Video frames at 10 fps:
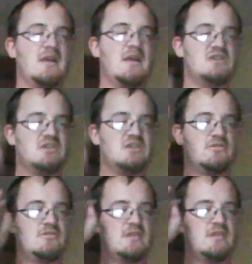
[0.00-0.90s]

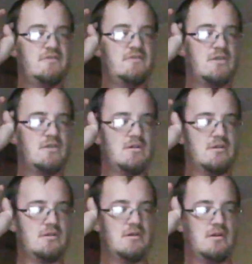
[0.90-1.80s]
abortion rights, kind
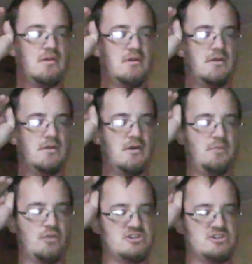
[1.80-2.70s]
of in a sense,
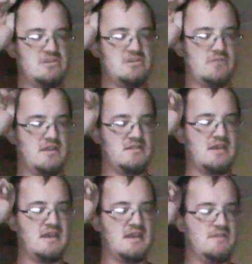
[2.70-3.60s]
when, you know,
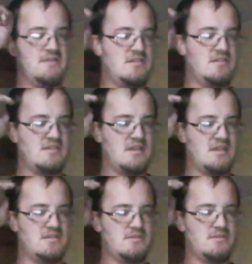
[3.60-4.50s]
Spike
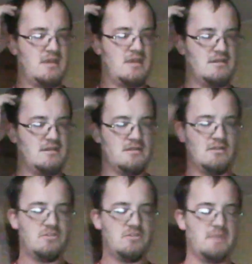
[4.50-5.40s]
wanted to abort
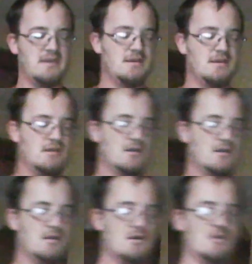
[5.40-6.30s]
baby Jack.
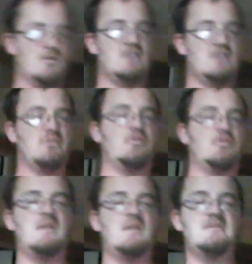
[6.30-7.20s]
Uh,
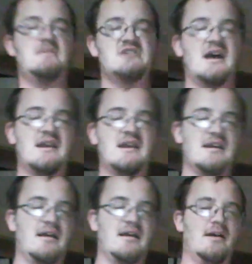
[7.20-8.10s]
she went into
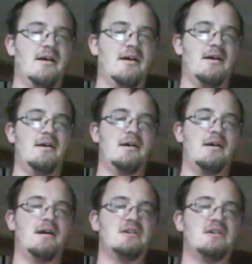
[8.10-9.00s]
crusade
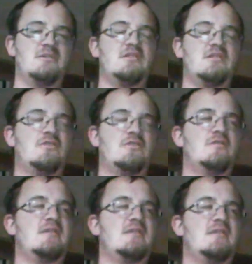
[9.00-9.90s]

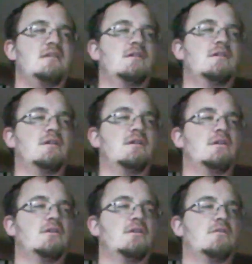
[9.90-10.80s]
for,
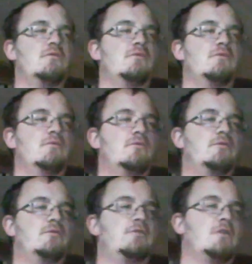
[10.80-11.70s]
uh,
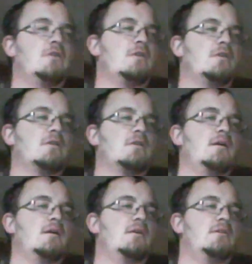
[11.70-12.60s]
what else did she
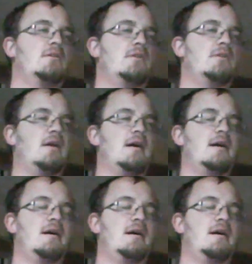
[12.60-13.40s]
want to crusade for?